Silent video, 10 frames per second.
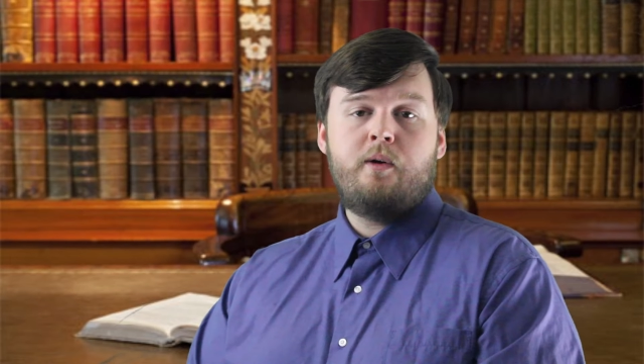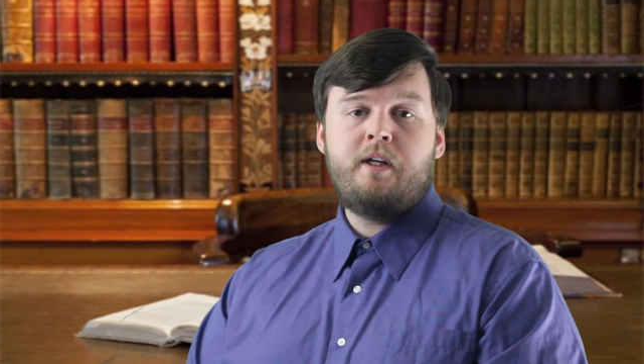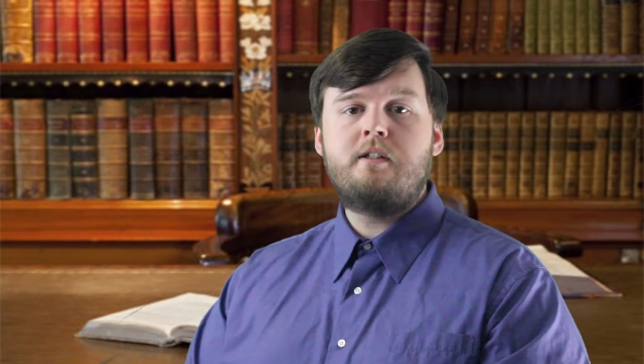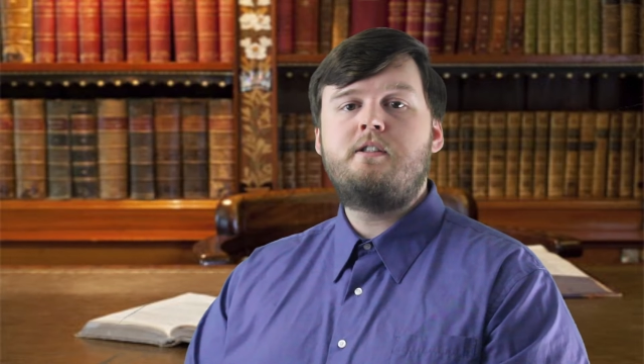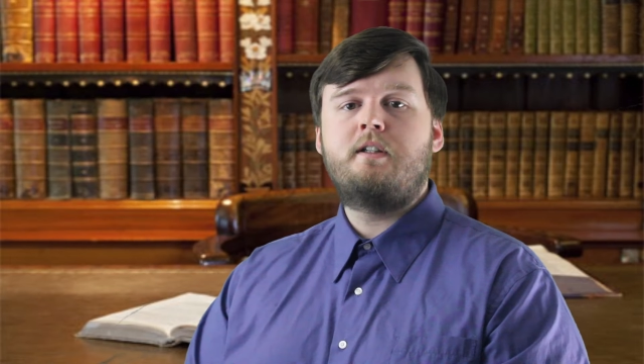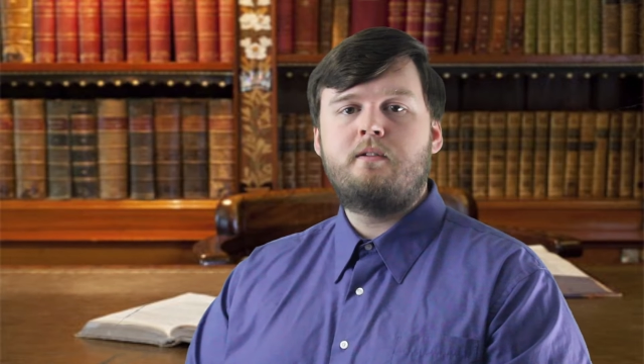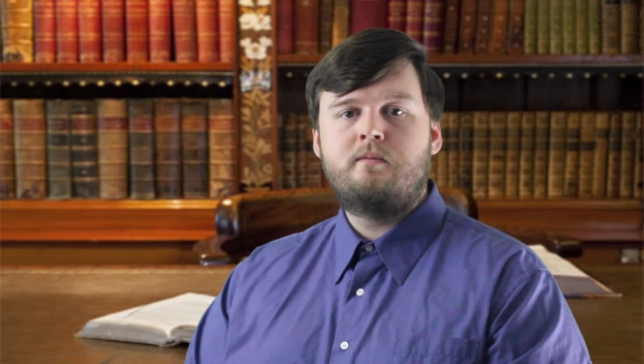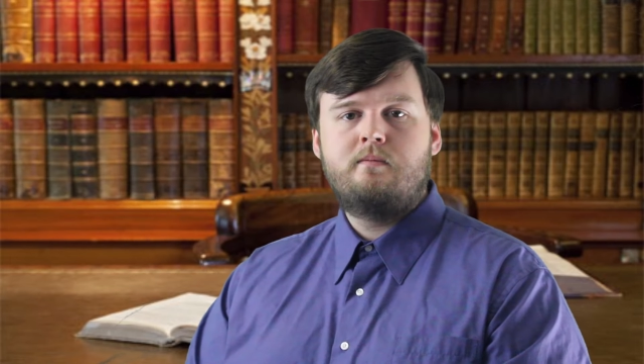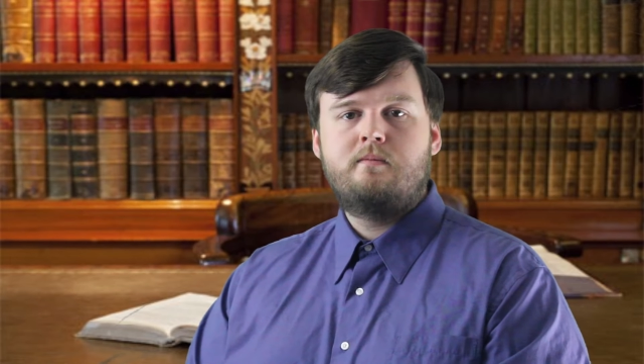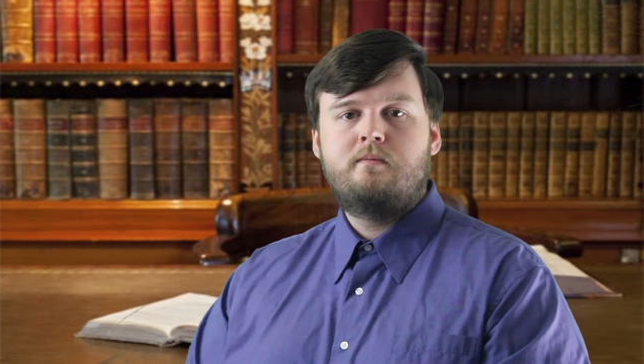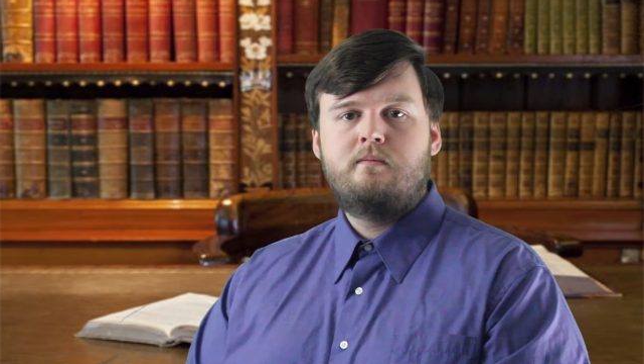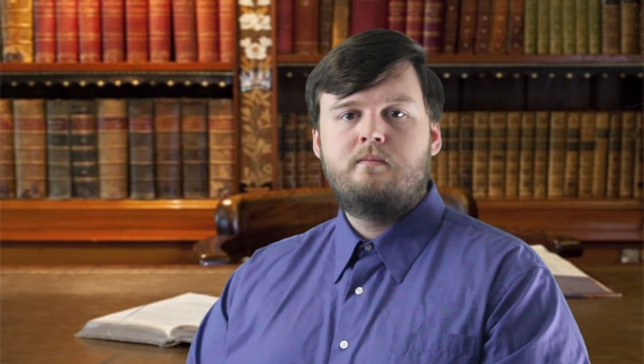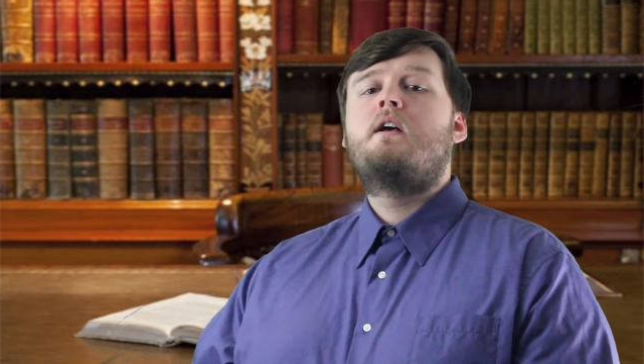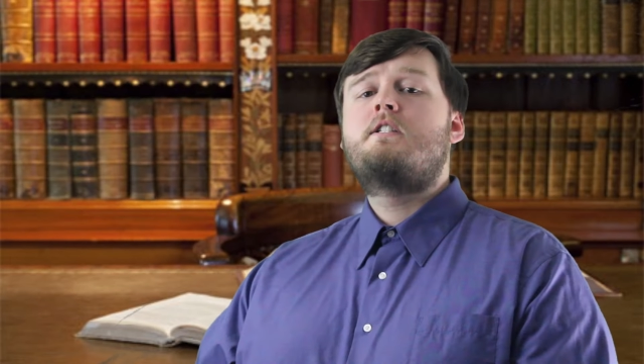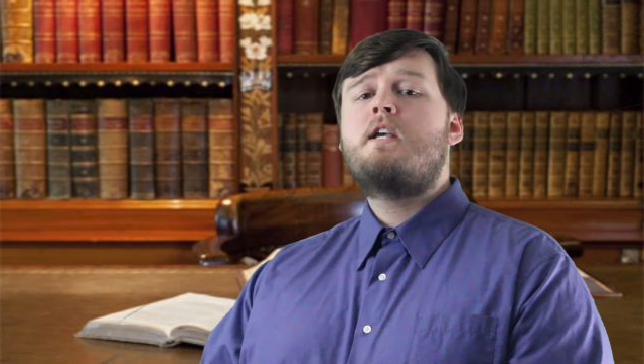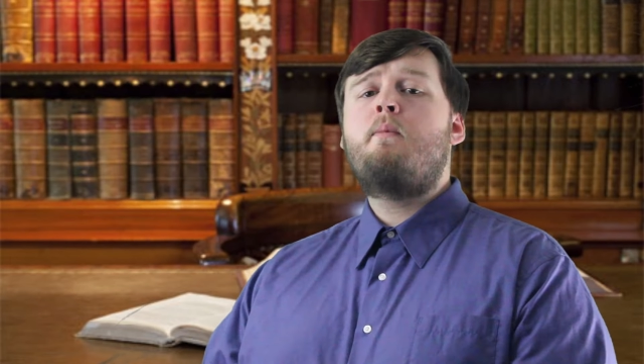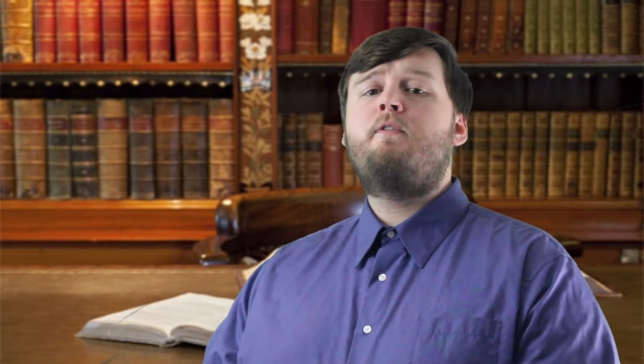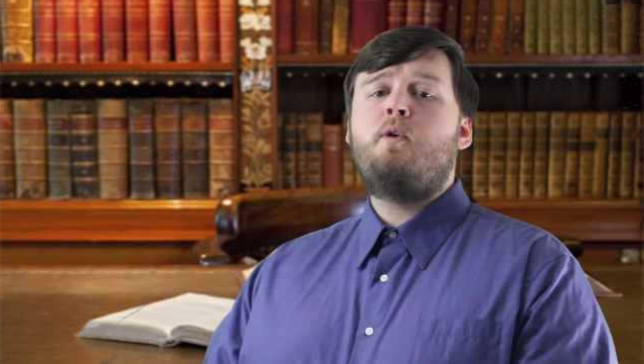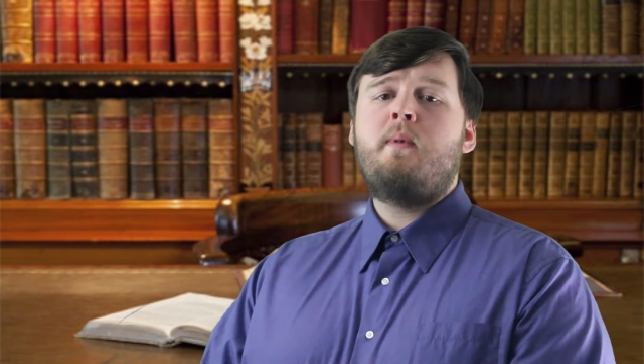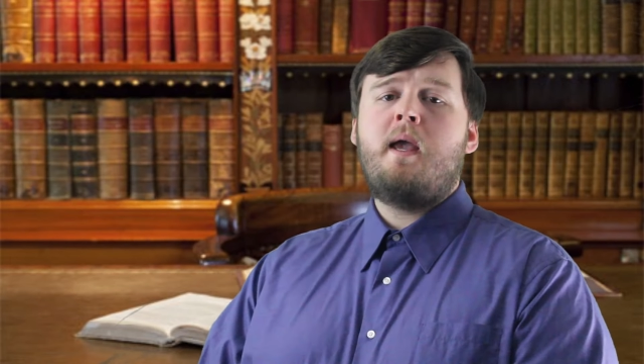There's no need to.
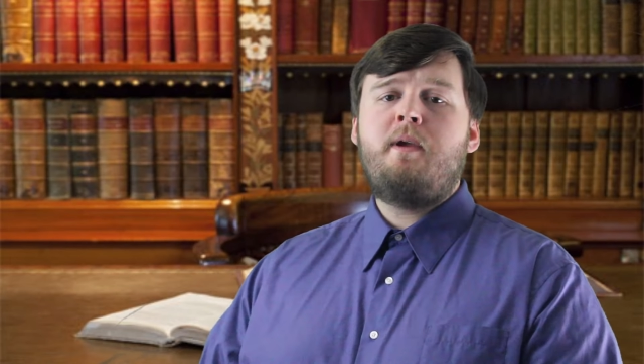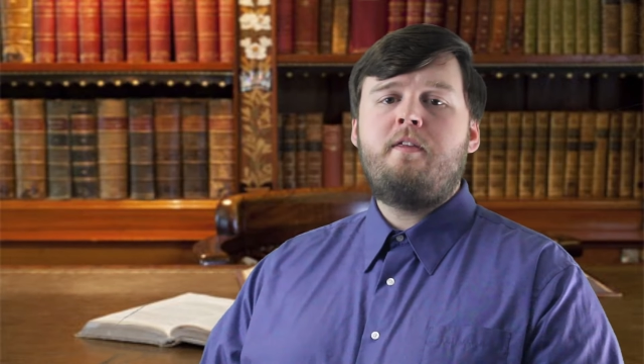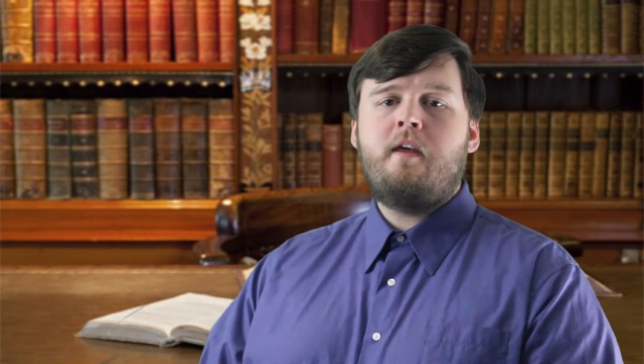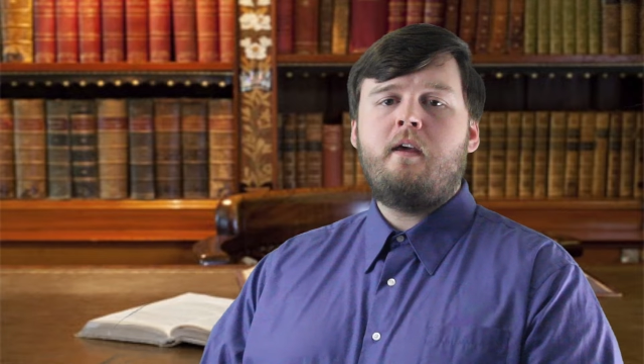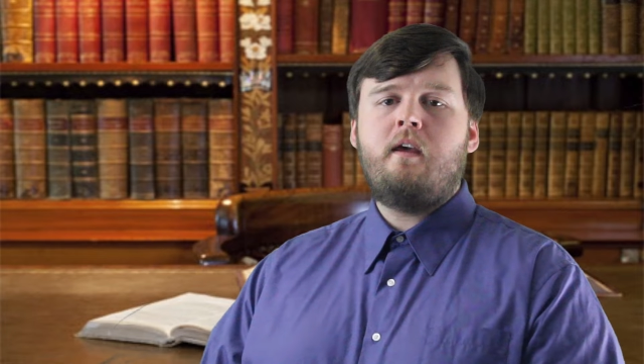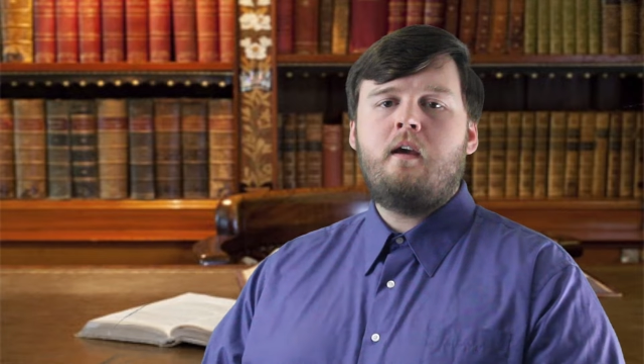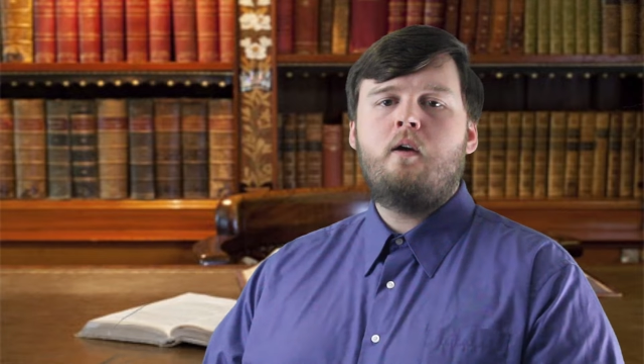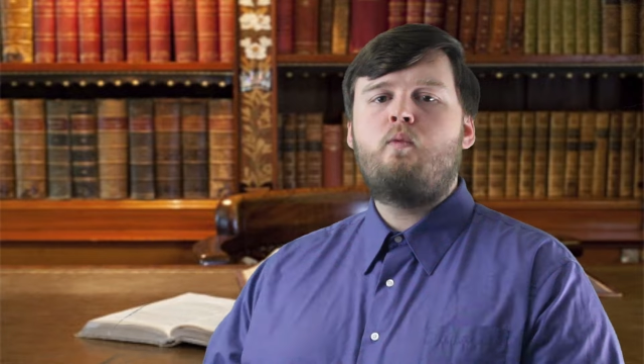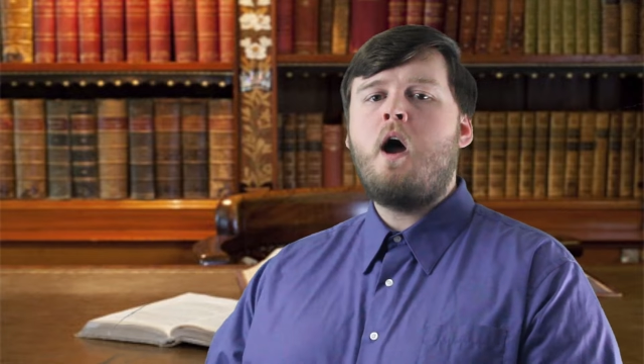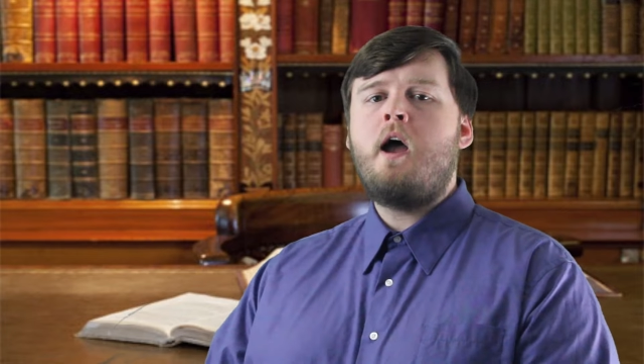Some of you may be thinking,